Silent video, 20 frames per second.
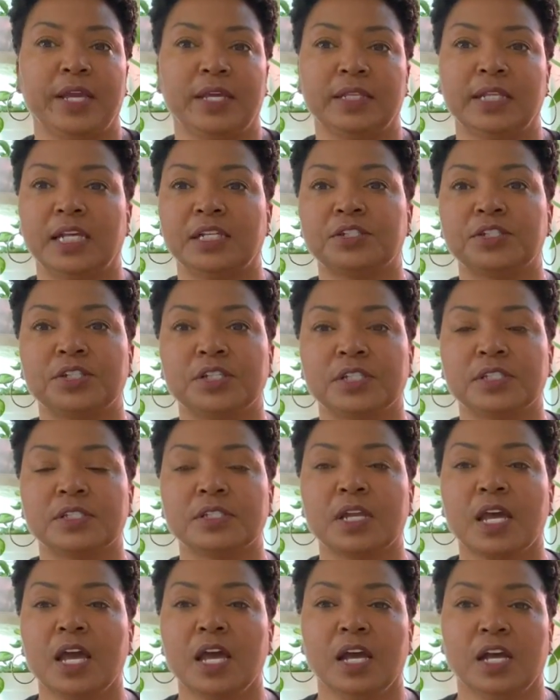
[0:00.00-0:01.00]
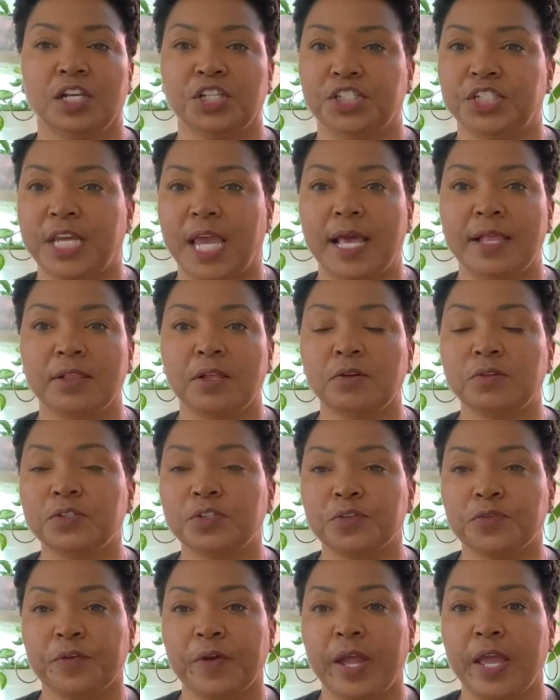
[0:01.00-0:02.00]
And that's just a shallow
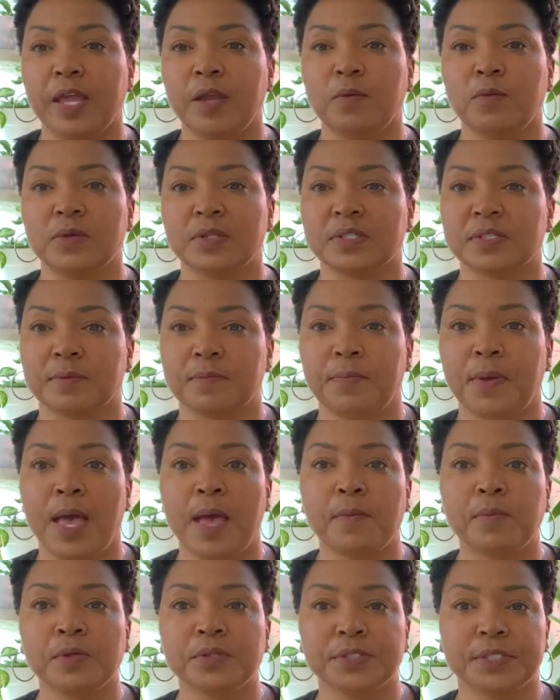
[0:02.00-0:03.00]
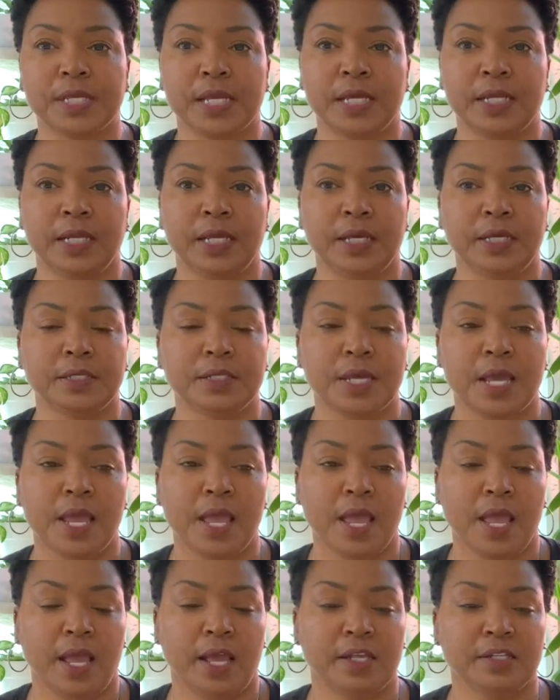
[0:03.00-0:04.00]
tray with some pebbles in it
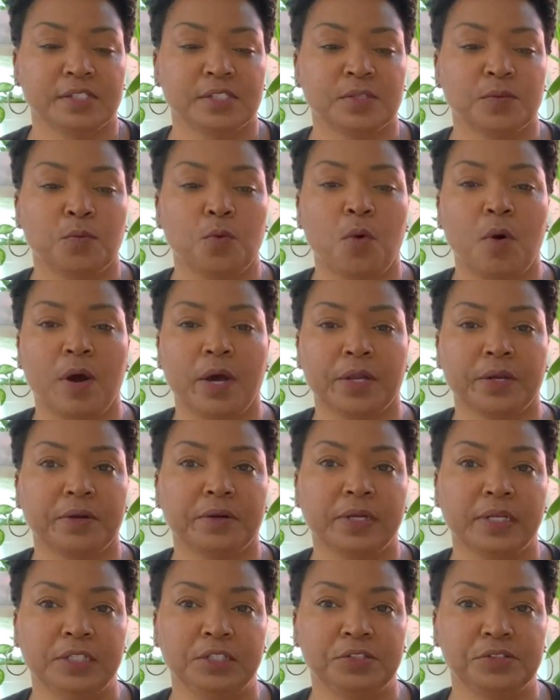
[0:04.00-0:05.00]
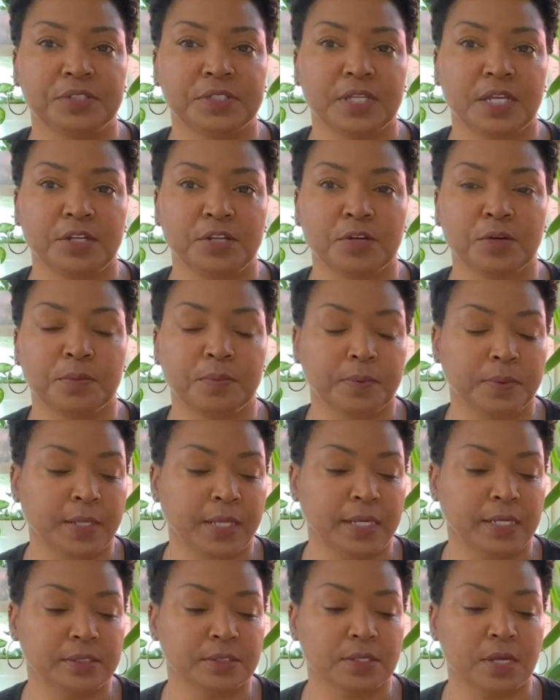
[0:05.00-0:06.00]
and some water and you set your
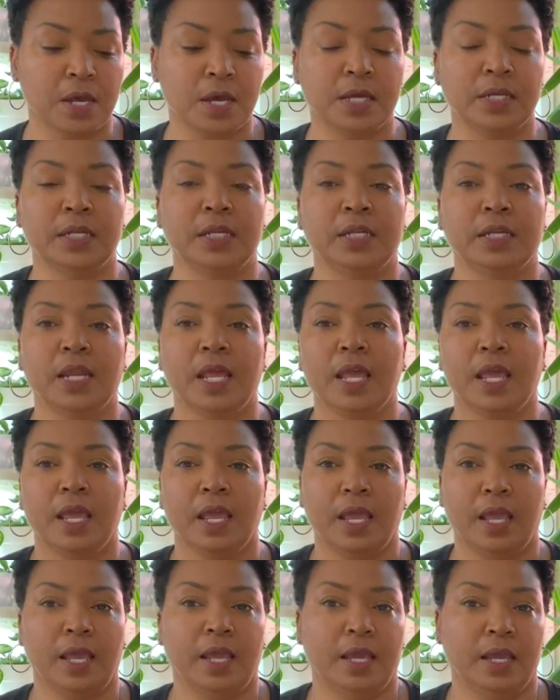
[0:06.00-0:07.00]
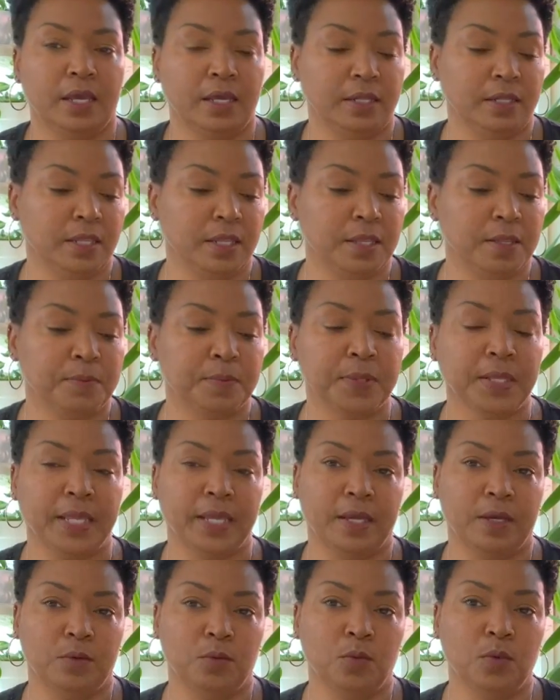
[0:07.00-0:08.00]
plants on it and the
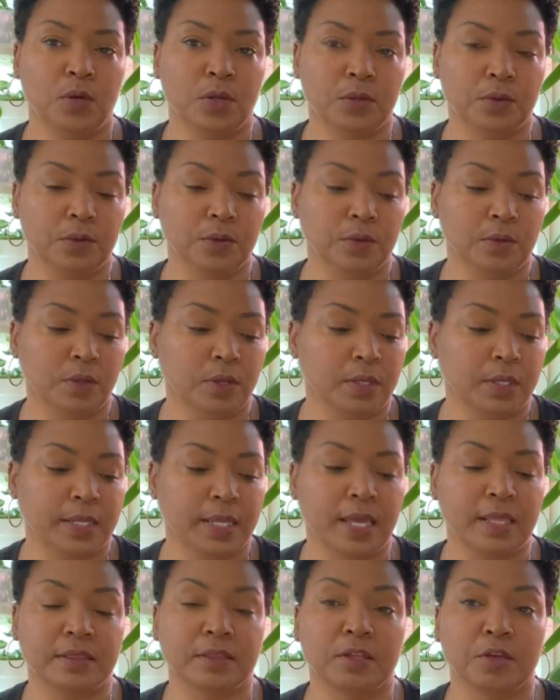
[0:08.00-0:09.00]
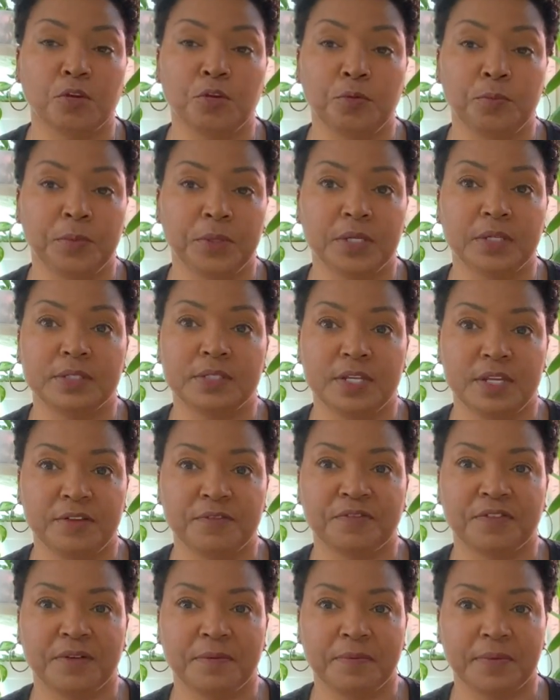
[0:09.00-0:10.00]
plant will get the humidity
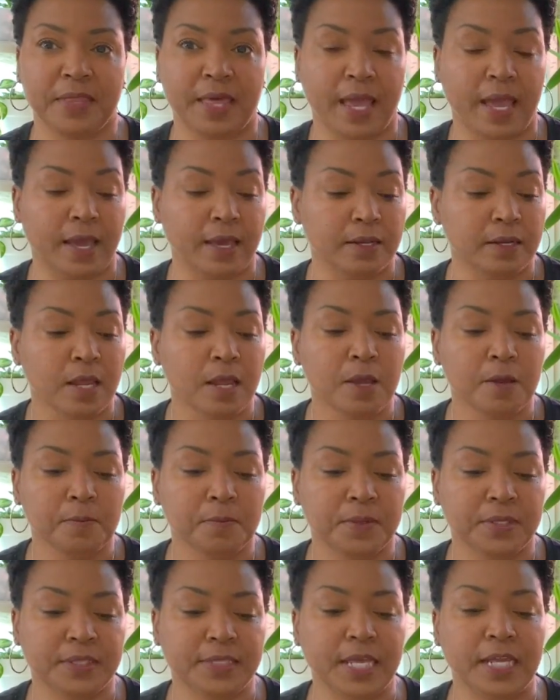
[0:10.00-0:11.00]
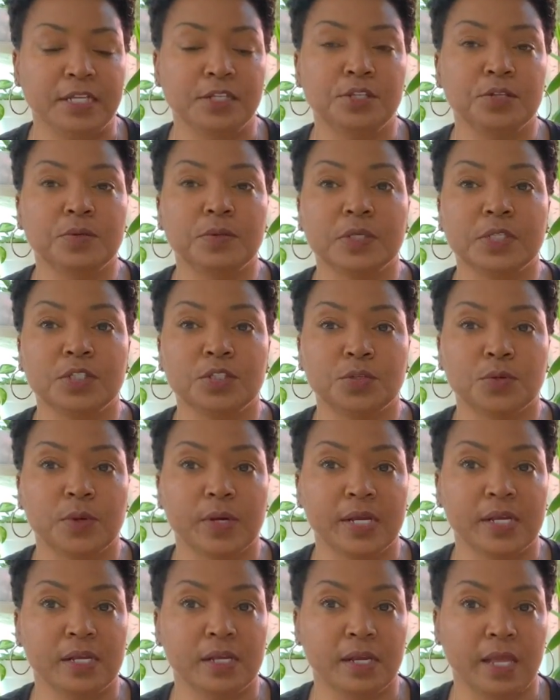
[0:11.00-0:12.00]
from that. But they do
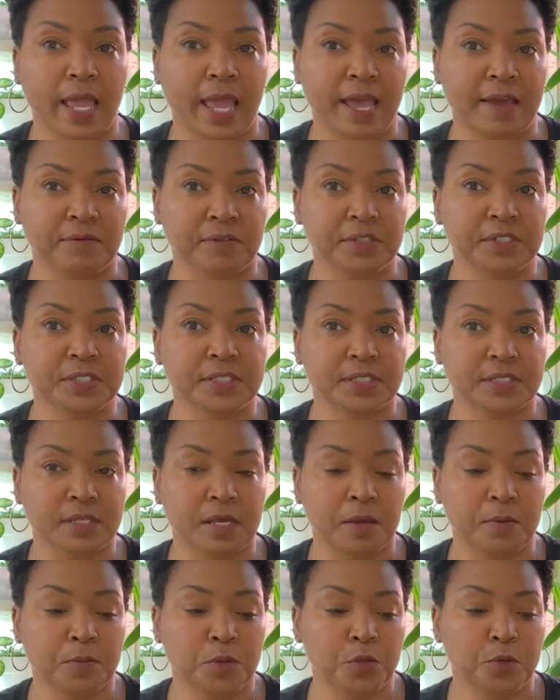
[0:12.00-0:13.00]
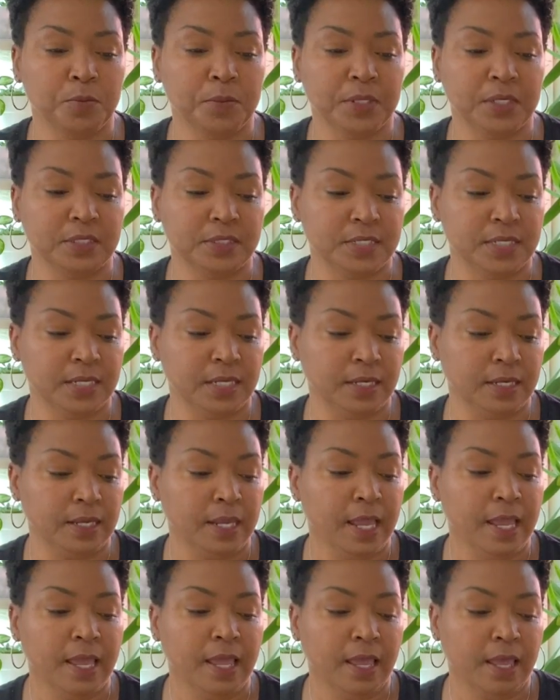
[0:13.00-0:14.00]
enjoy having some humidity
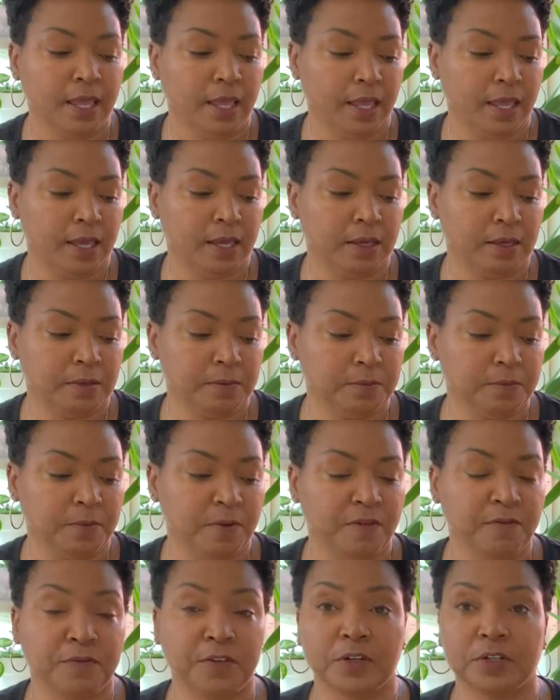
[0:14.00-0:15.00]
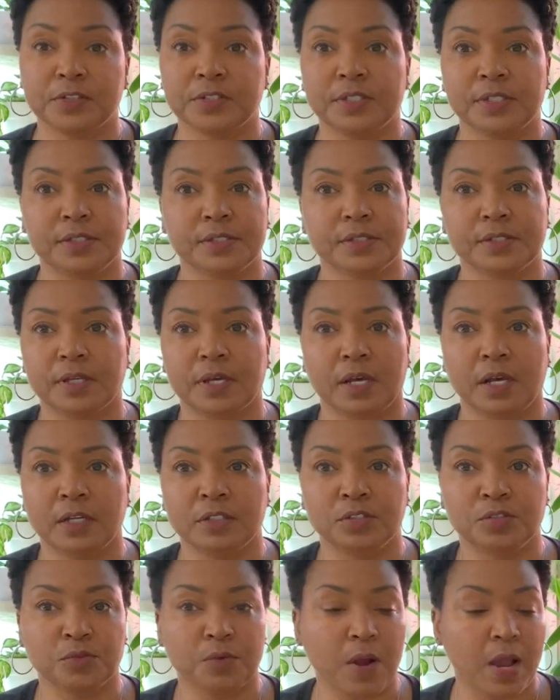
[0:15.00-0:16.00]
um, versus a
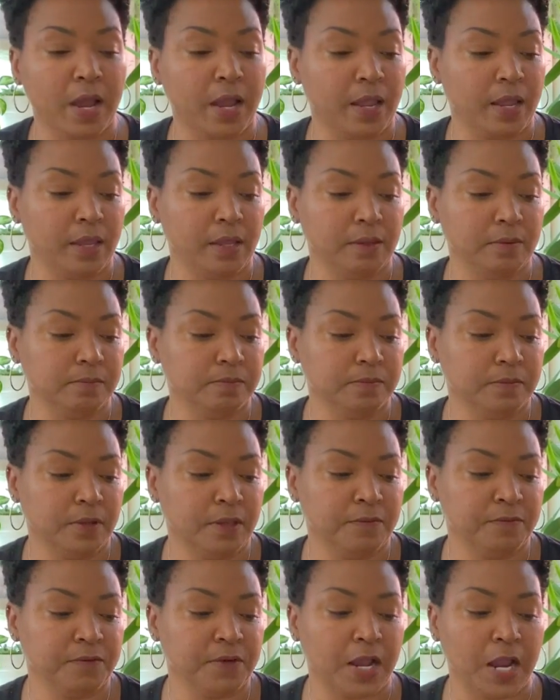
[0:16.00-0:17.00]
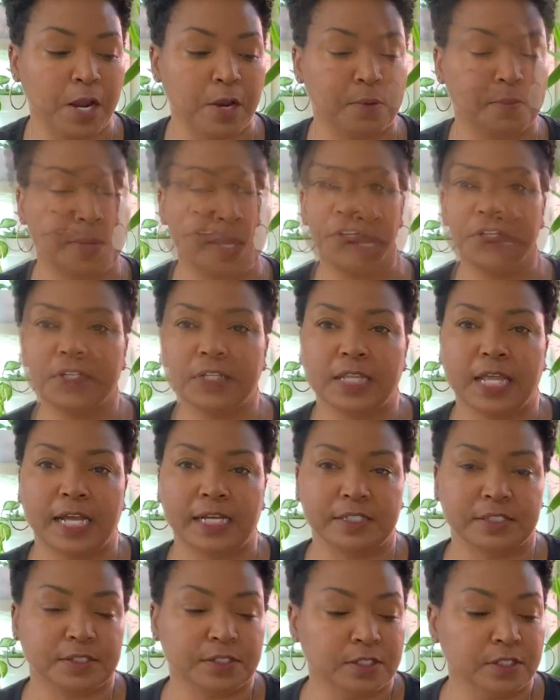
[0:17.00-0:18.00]
dry environment.
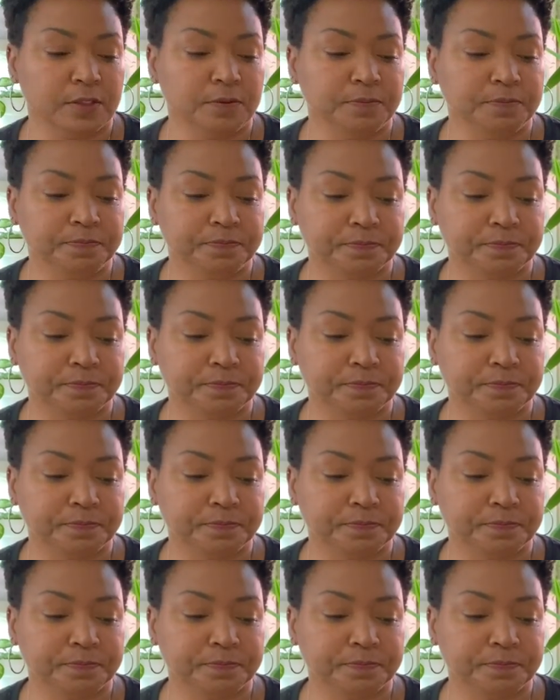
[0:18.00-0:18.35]
Fertilizer.